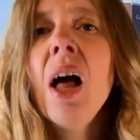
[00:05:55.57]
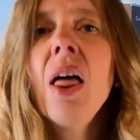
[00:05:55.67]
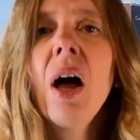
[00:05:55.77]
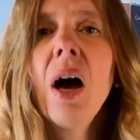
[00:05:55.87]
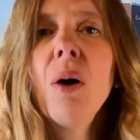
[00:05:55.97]

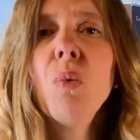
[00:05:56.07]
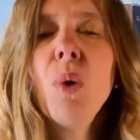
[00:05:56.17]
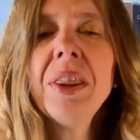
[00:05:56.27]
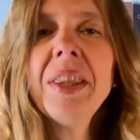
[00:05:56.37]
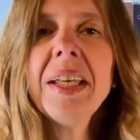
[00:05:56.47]

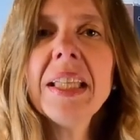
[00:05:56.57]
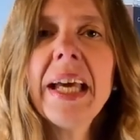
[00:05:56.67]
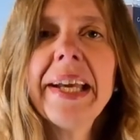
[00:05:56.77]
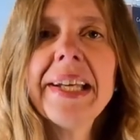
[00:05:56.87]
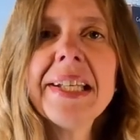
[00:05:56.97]
One thing
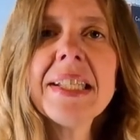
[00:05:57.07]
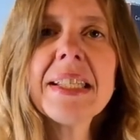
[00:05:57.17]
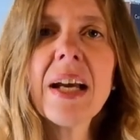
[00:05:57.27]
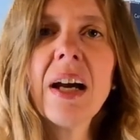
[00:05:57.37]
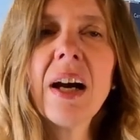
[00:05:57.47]
that
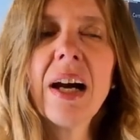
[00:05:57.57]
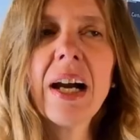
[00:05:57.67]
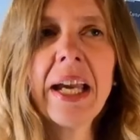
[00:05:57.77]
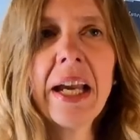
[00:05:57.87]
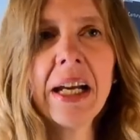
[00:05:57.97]

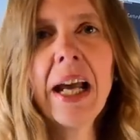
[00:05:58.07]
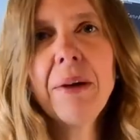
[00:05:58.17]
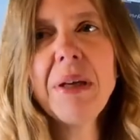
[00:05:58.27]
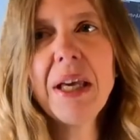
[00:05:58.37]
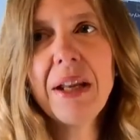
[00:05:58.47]
can kind of
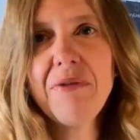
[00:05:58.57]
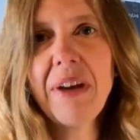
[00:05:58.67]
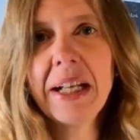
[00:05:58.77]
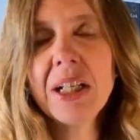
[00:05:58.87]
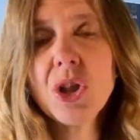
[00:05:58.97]
be an
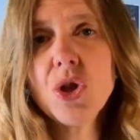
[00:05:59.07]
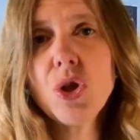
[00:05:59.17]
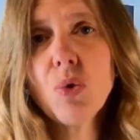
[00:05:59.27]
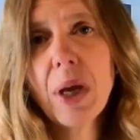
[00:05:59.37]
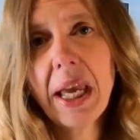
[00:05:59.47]
advantage is
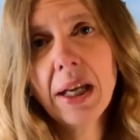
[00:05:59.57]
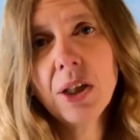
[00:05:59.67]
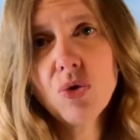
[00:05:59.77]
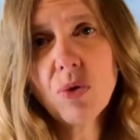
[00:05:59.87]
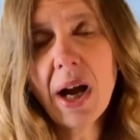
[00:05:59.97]
you
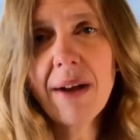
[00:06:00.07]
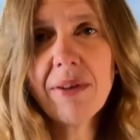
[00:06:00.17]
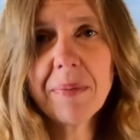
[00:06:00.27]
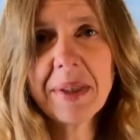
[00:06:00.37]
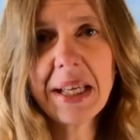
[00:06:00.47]
can drive
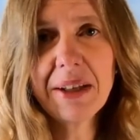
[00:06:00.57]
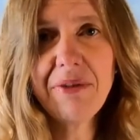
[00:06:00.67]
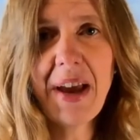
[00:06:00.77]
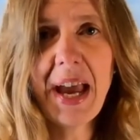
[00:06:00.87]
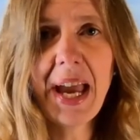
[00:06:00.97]
up Santa
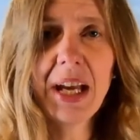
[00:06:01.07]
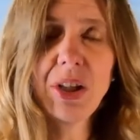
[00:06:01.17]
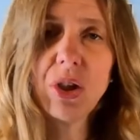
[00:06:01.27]
Fe and you